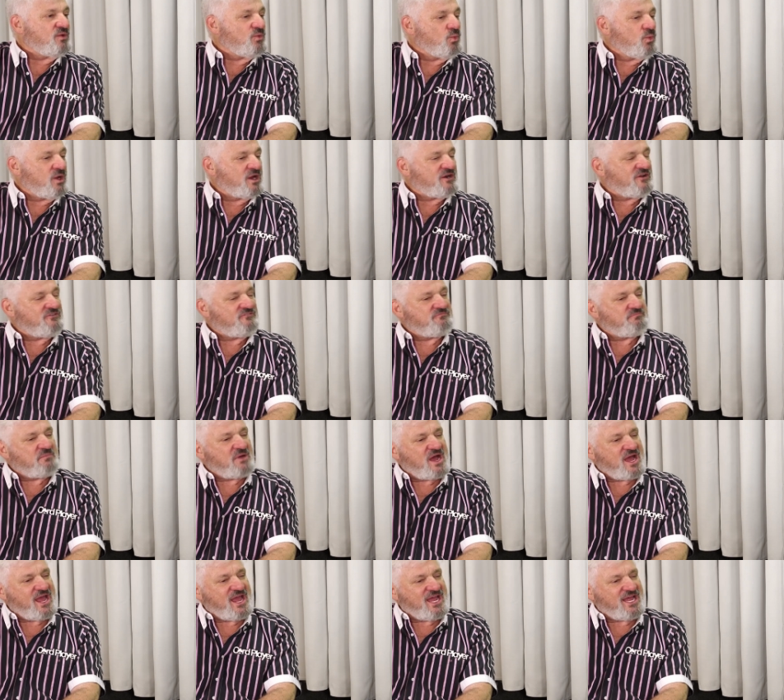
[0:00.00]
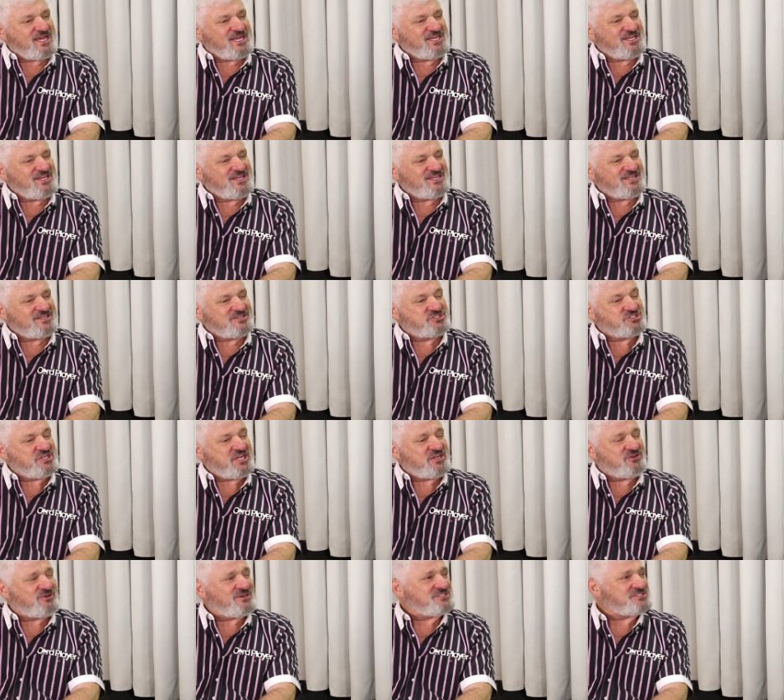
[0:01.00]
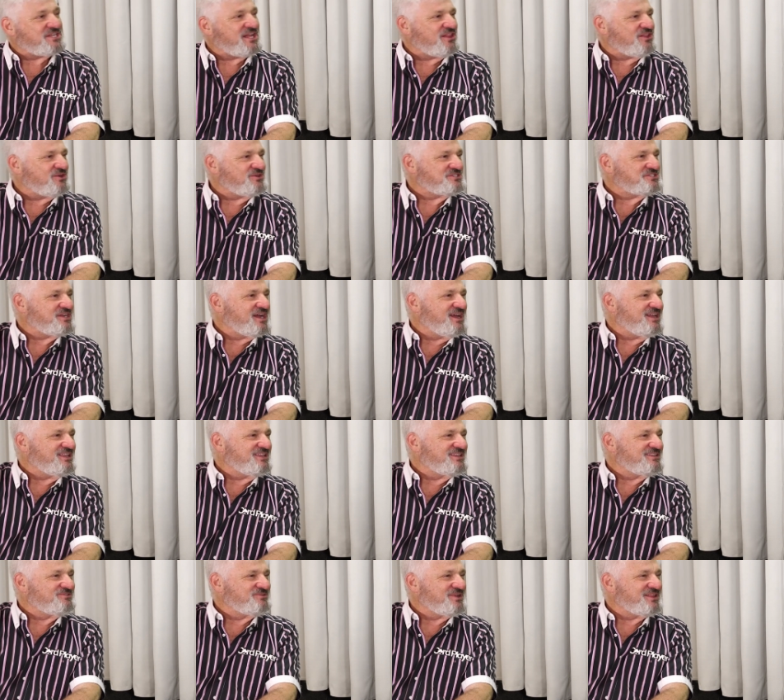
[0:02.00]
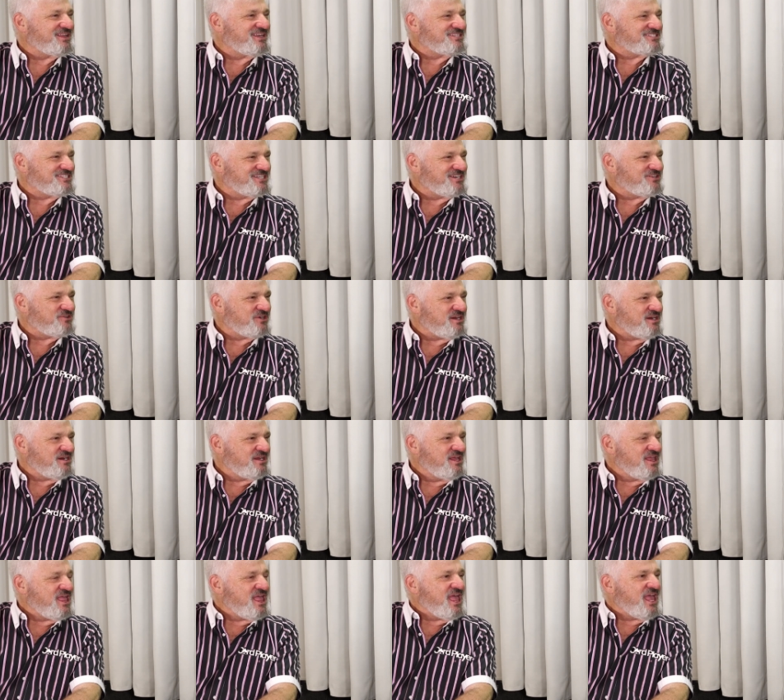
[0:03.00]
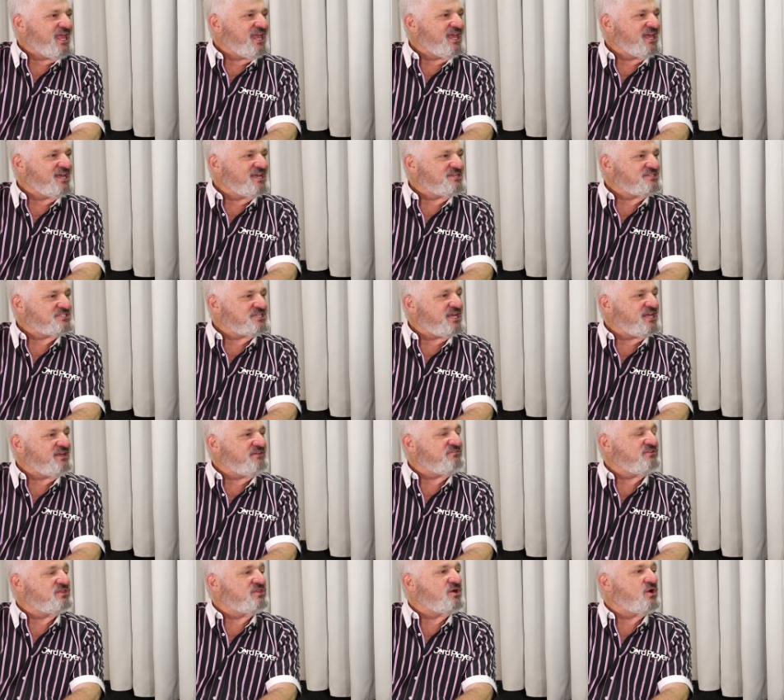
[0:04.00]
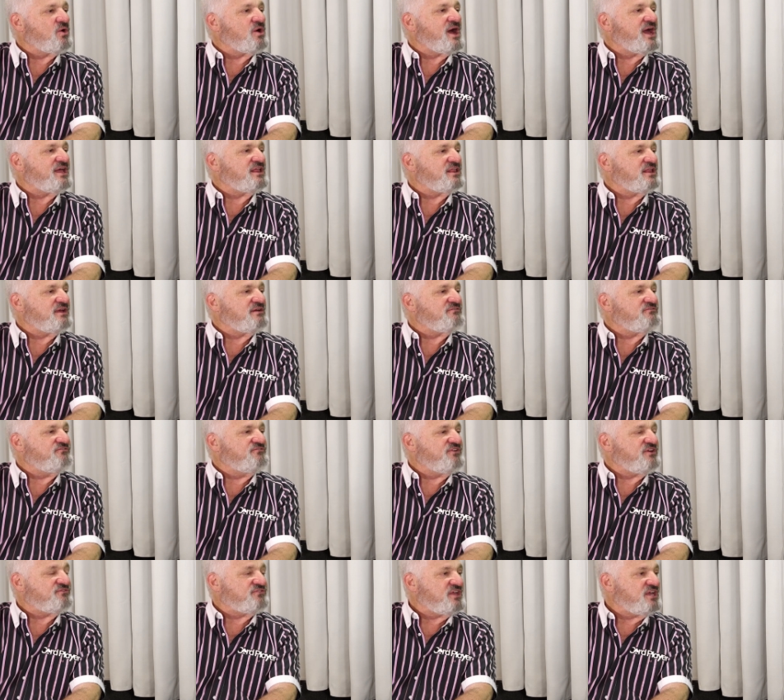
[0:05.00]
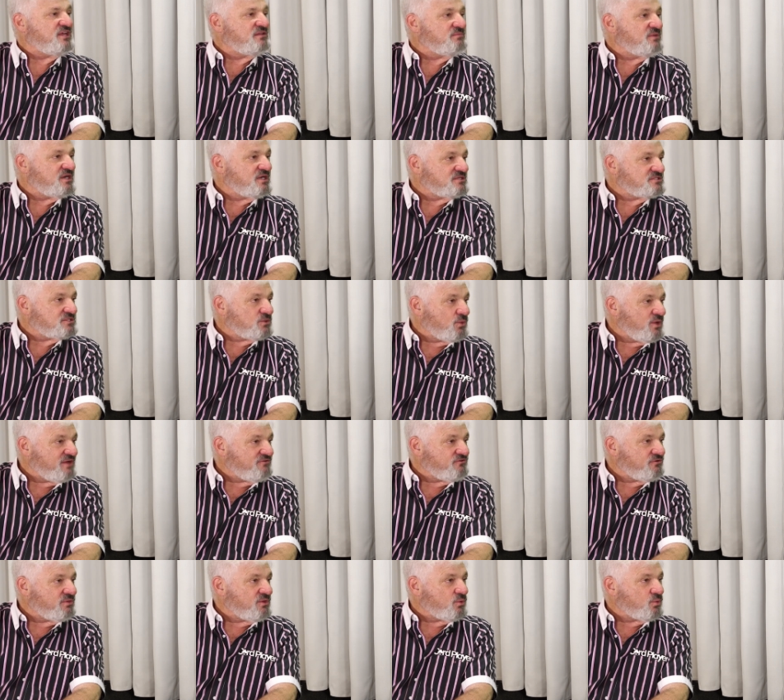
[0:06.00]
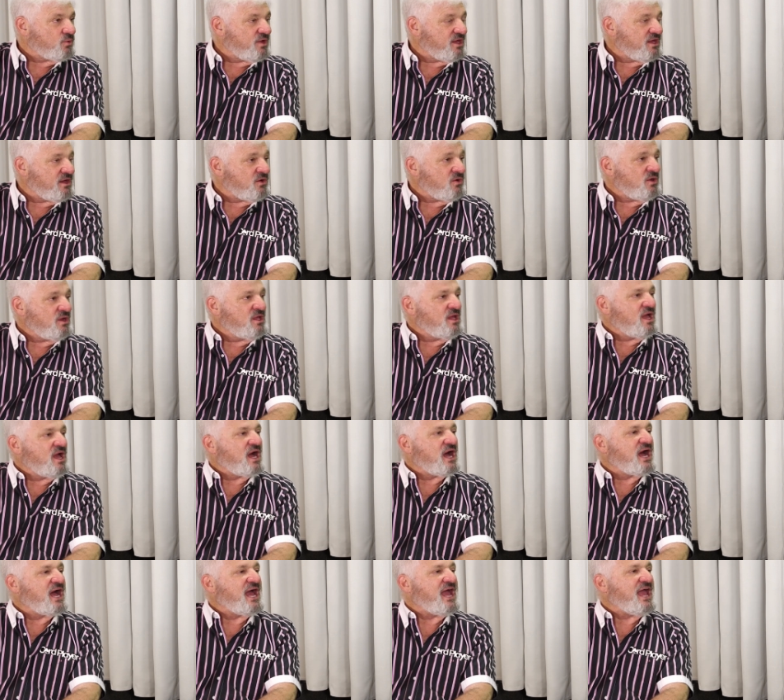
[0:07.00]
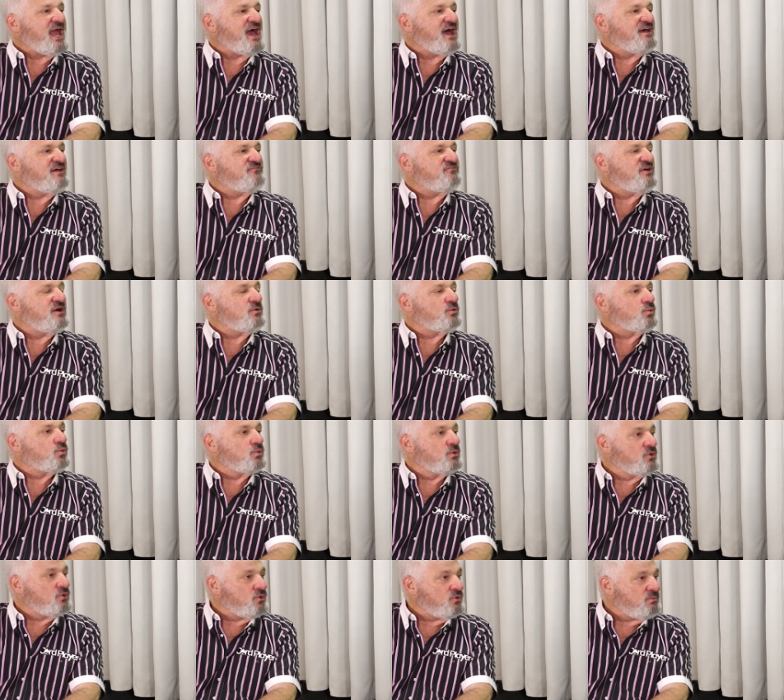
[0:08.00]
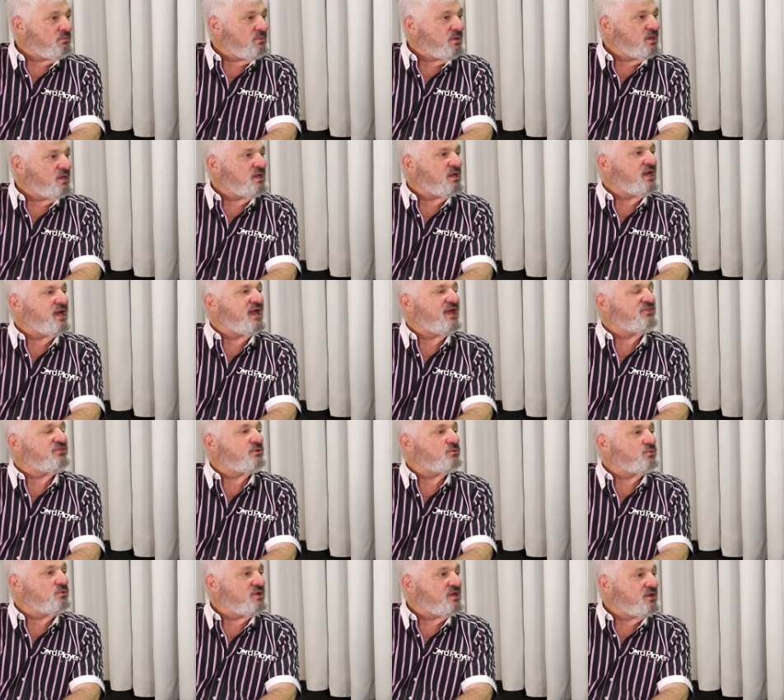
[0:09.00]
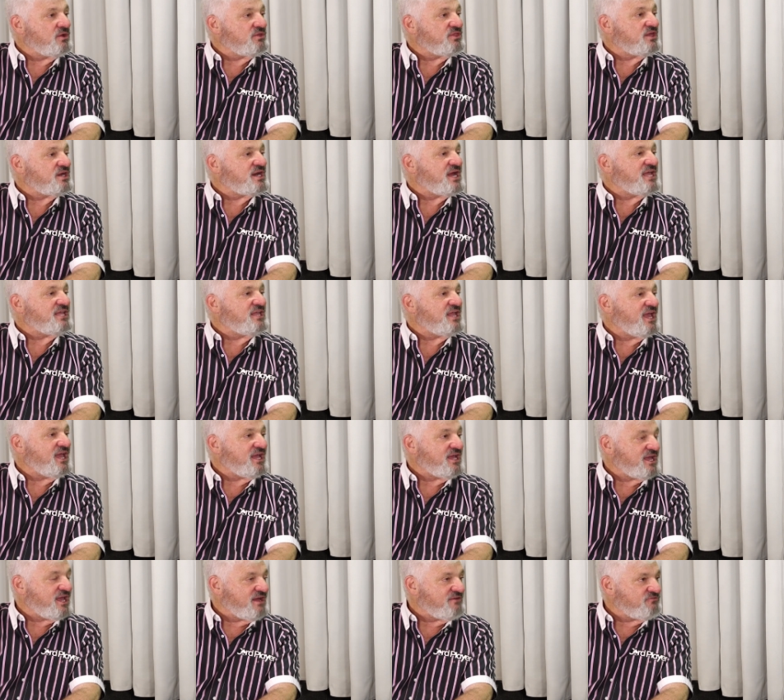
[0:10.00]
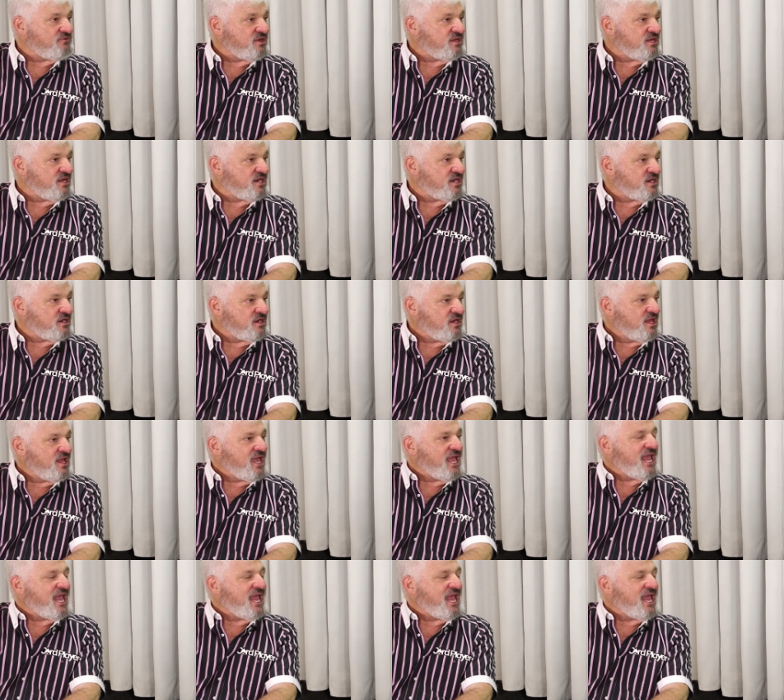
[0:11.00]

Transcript: one of my secrets, although it's not really a secret, is even though I live 15 minutes away from the Rio, I have a room at the Rio that I take every year,